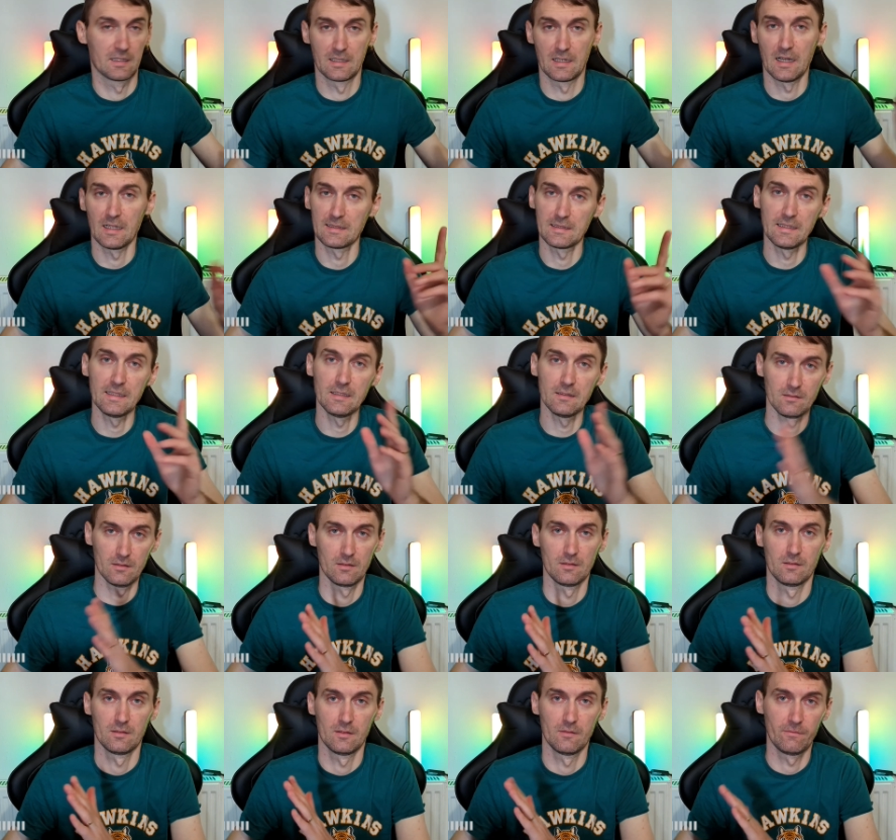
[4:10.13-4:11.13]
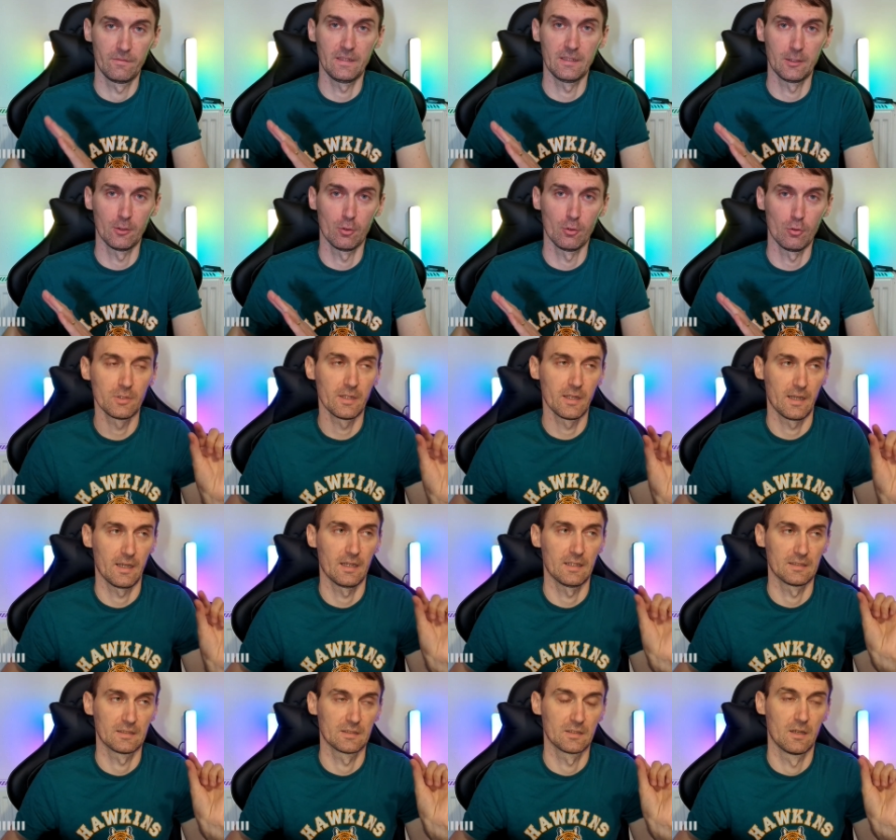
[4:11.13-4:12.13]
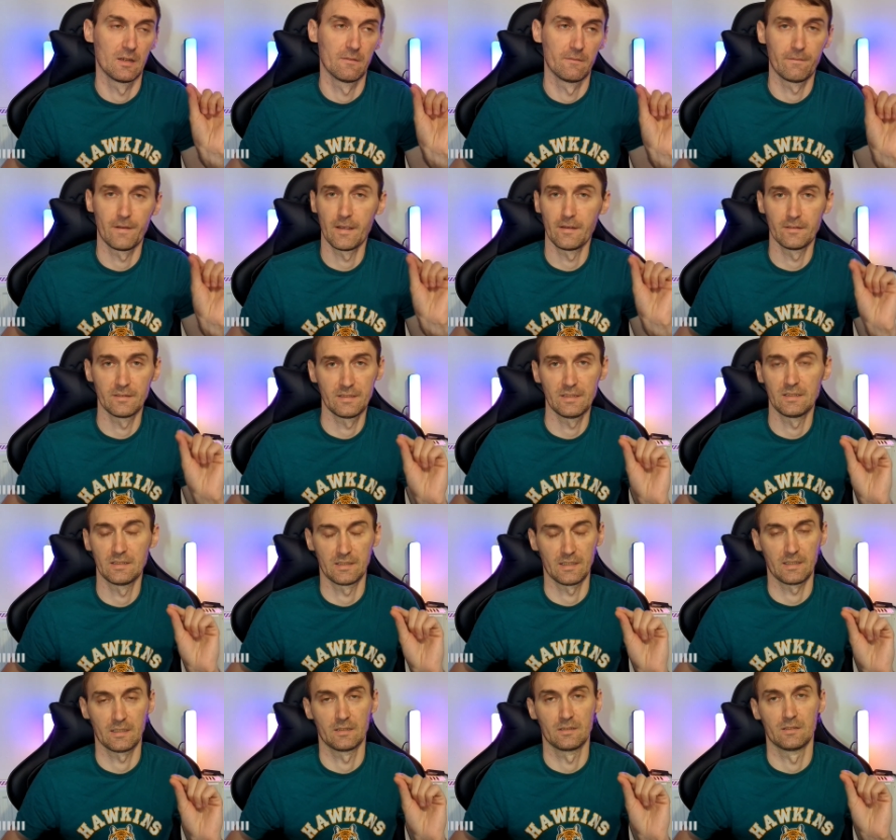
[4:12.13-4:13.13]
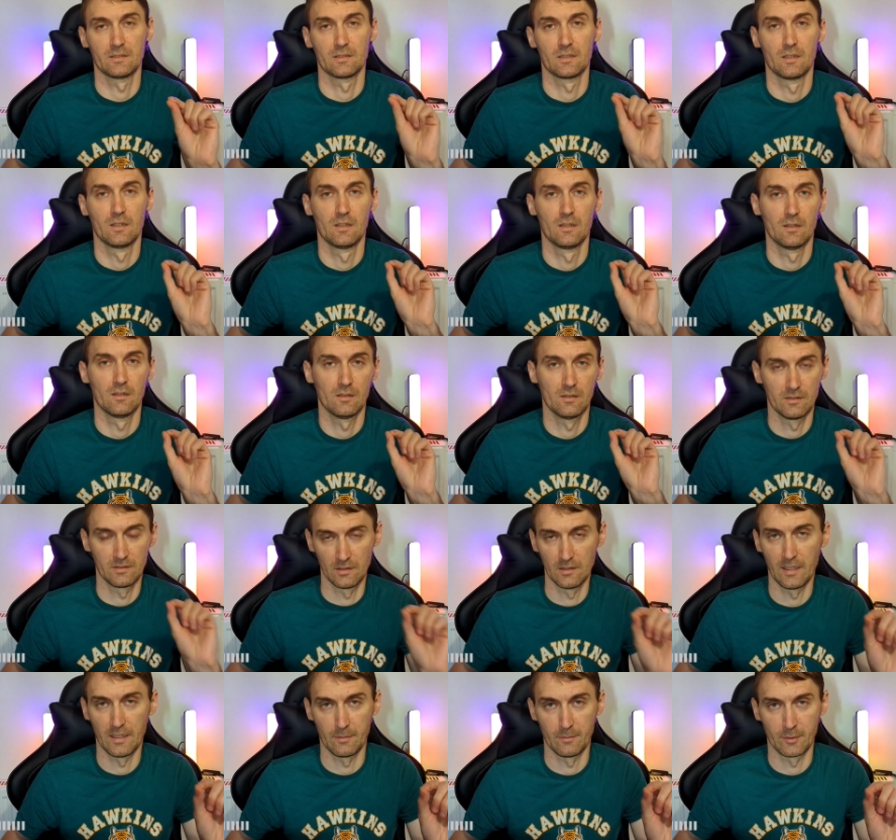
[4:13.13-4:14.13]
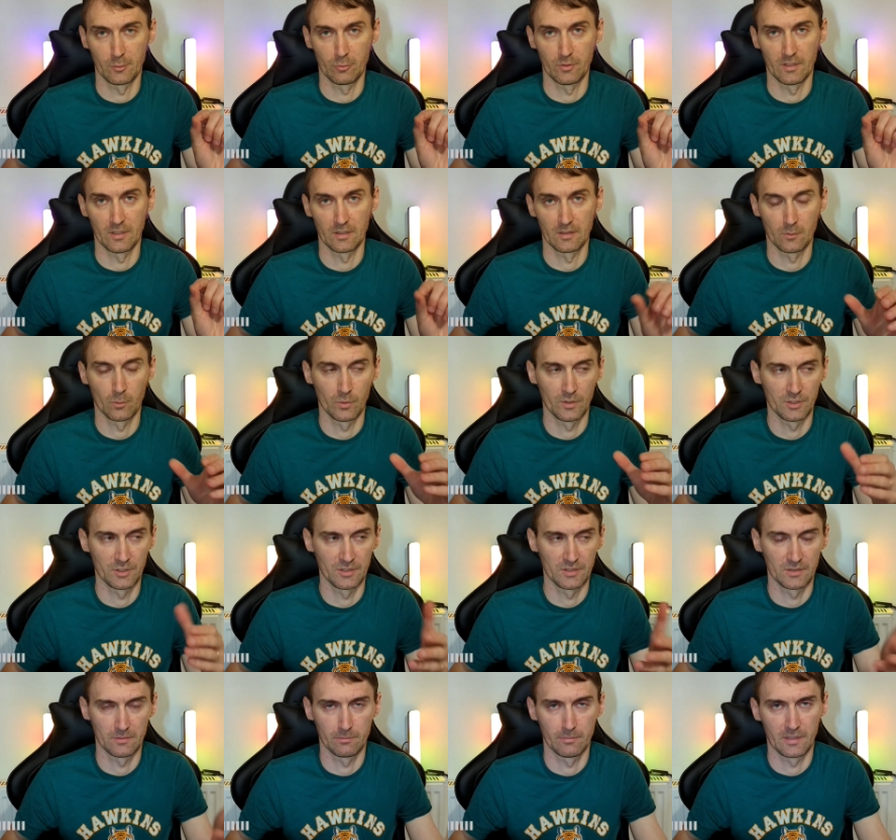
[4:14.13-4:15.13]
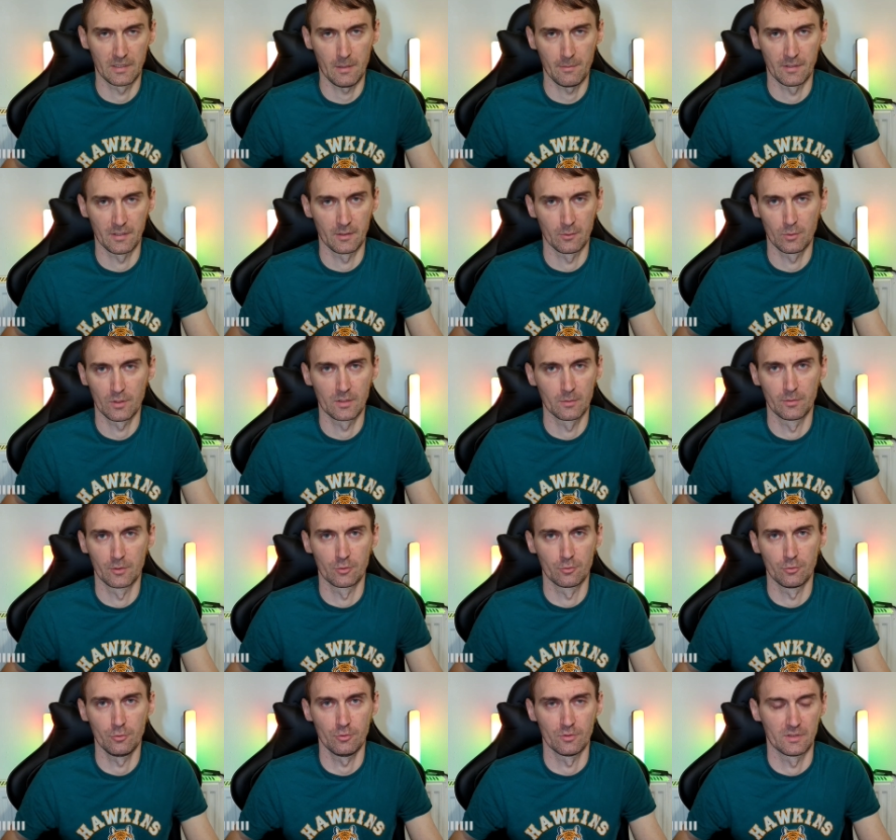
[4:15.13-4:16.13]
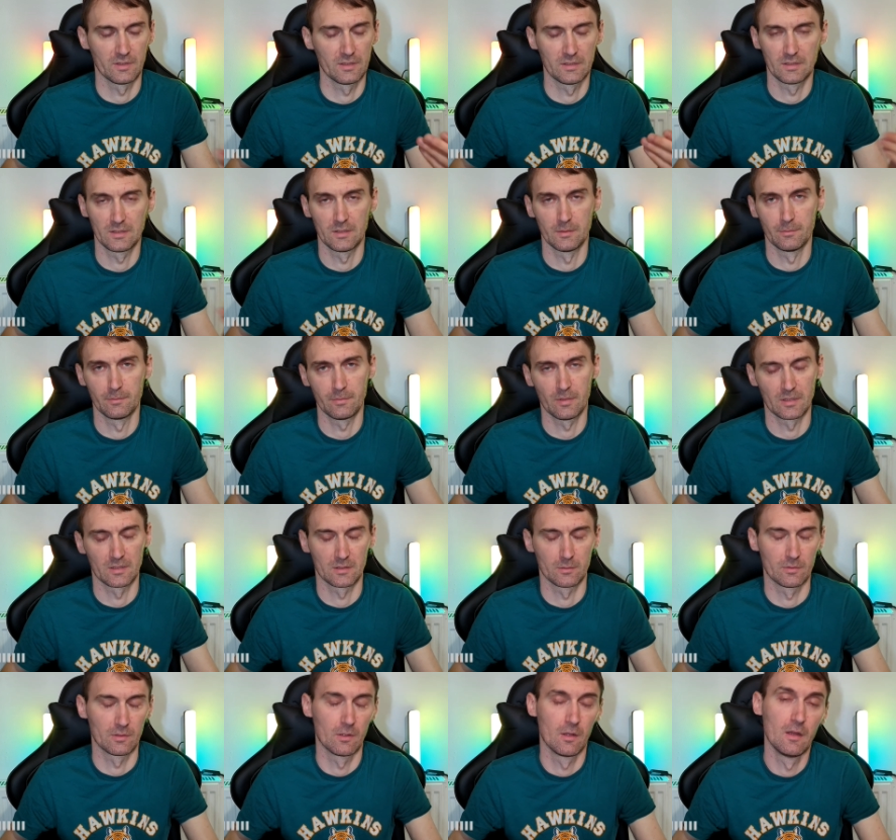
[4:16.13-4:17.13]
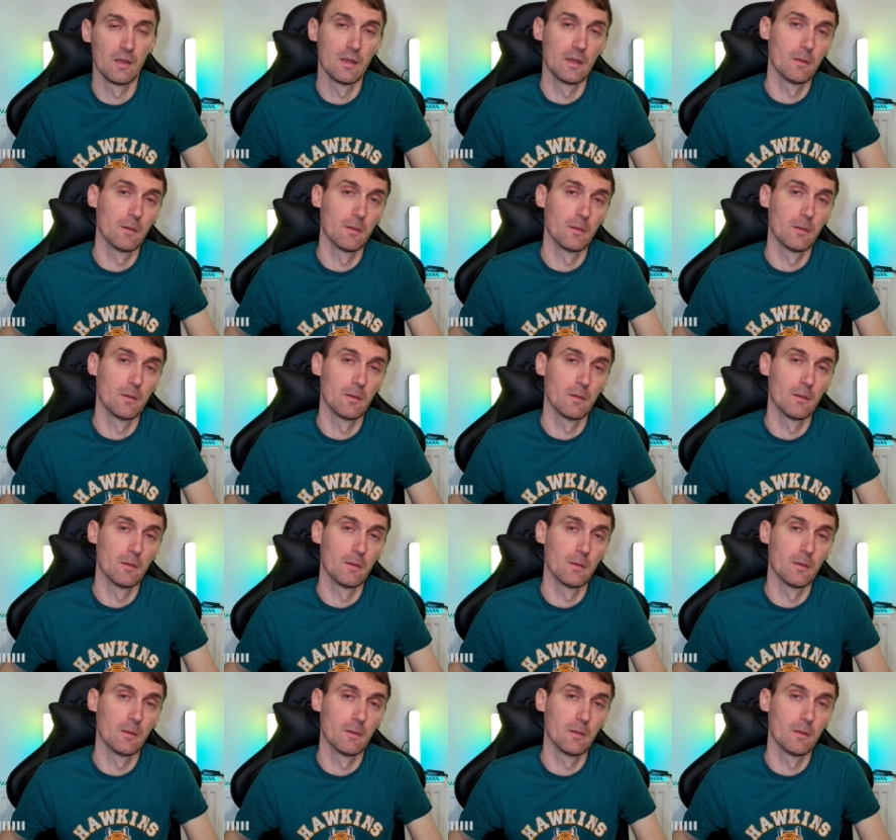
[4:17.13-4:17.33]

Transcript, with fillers: cutting a video actually has 5-6 seconds uh, delay between it, which is becoming incredible to use, it's impossible.